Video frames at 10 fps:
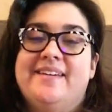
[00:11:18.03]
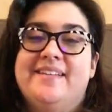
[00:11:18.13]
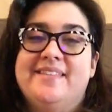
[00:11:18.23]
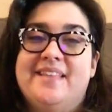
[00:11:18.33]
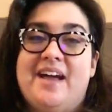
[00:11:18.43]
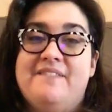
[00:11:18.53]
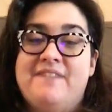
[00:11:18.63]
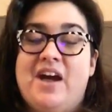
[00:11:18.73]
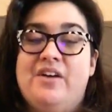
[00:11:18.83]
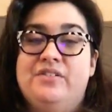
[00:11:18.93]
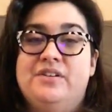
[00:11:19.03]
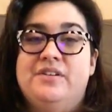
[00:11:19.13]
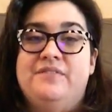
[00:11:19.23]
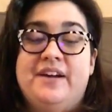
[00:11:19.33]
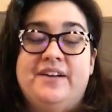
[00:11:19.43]
and I found
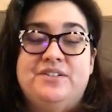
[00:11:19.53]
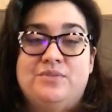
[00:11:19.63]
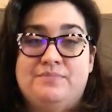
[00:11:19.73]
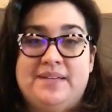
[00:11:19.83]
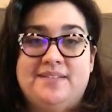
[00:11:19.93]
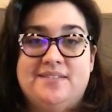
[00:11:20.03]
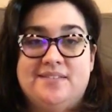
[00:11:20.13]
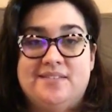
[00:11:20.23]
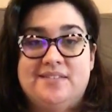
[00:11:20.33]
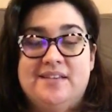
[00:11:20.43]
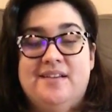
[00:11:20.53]
a Fairies with Beasts.